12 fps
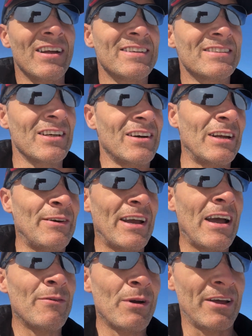So anyway,
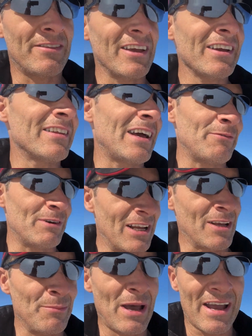I think of that when I
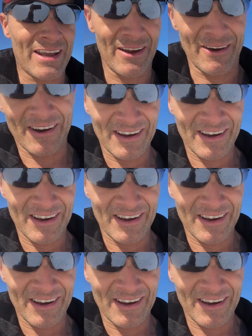come back here.